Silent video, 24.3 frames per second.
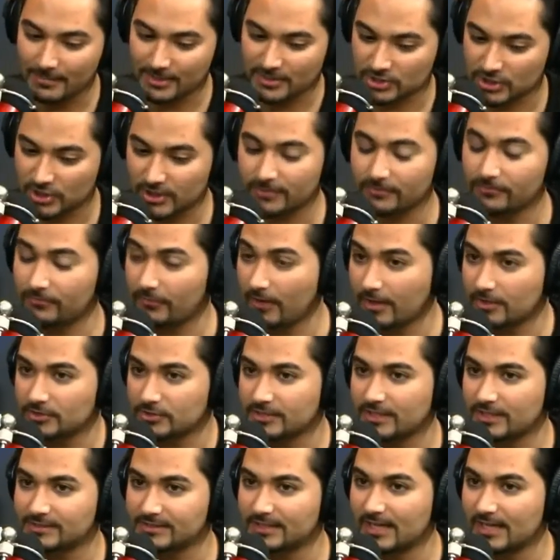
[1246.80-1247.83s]
my chicken
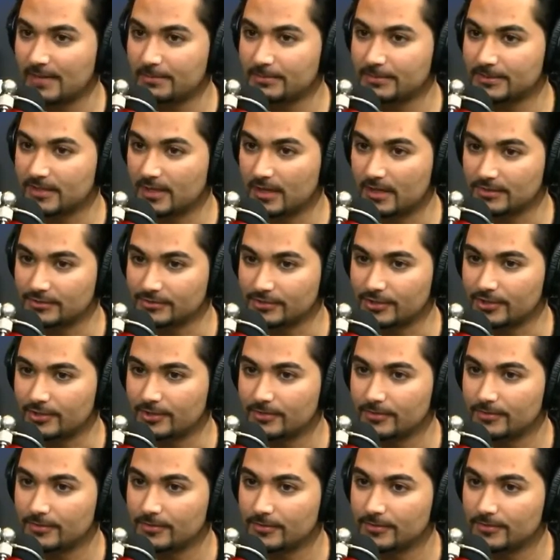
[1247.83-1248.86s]
fingers as an
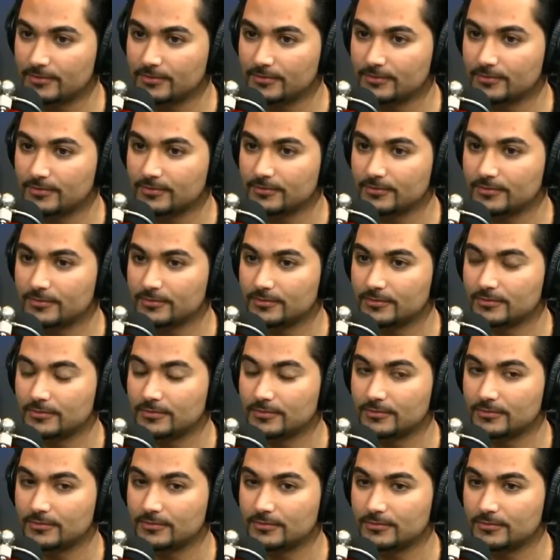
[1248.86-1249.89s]
appetizer. At, at, at
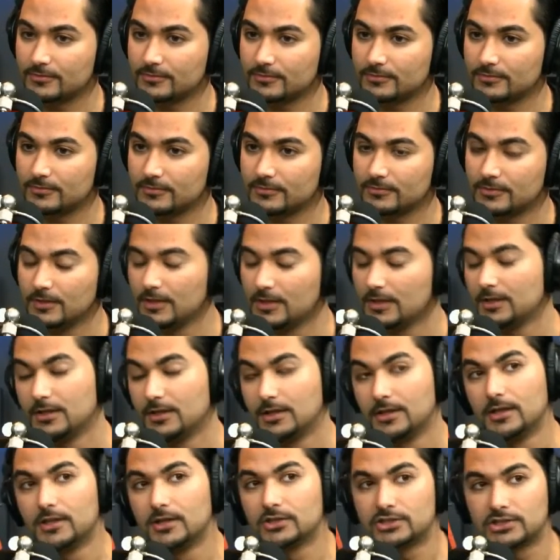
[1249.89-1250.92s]
what time does that?
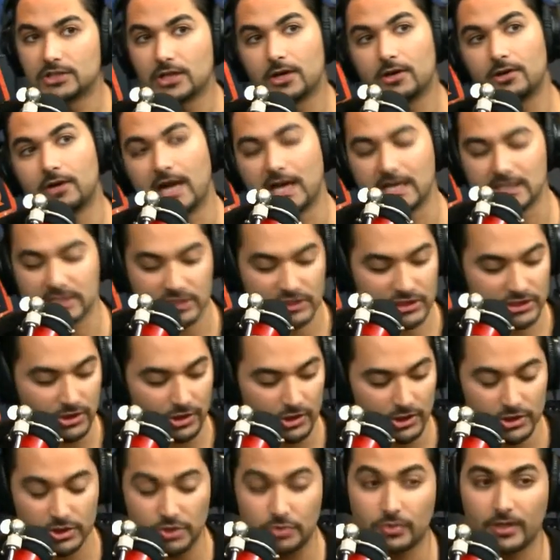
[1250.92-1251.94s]
So I
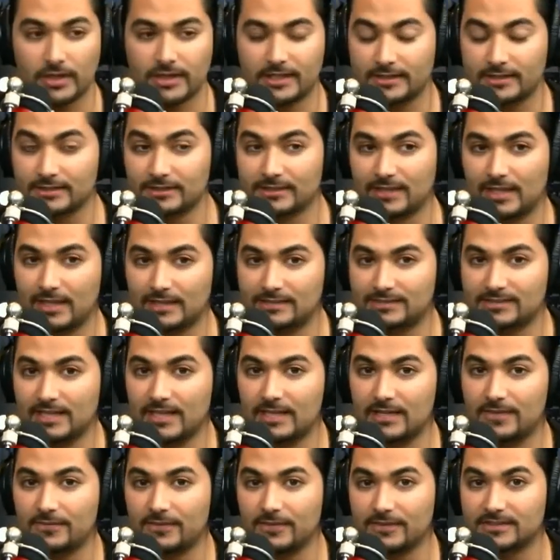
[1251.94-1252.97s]
start drinking. Let's
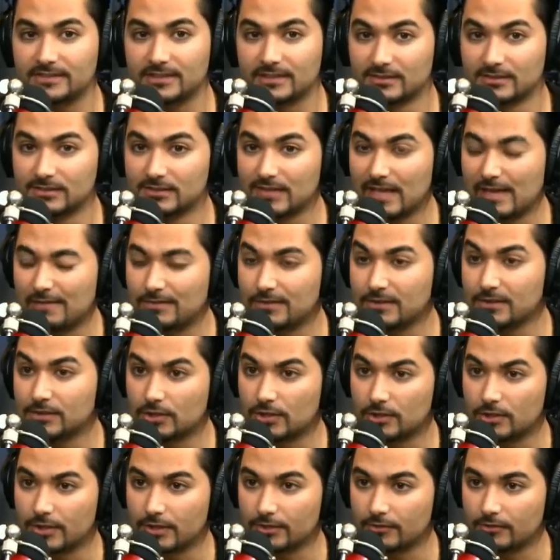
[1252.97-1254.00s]
say if it's eleven
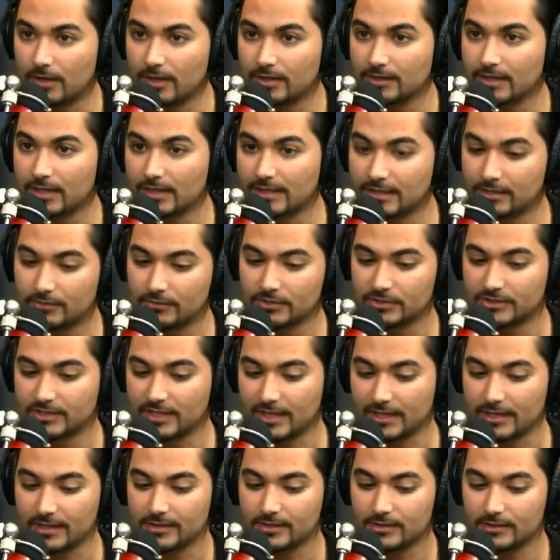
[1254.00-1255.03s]
thirty, right? Like give or
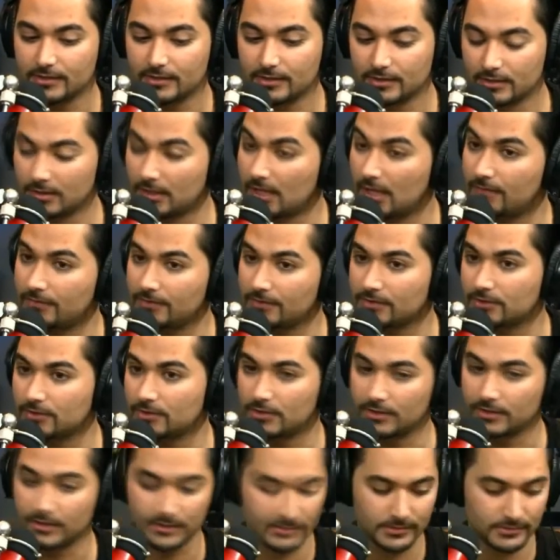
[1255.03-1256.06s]
take. 11:30. Is there
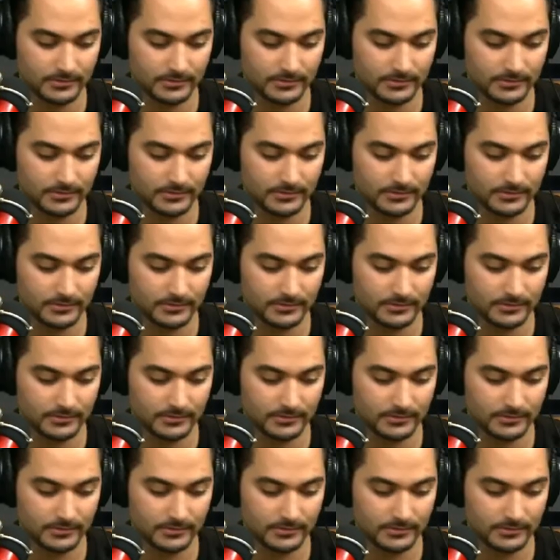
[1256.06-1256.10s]
anyone else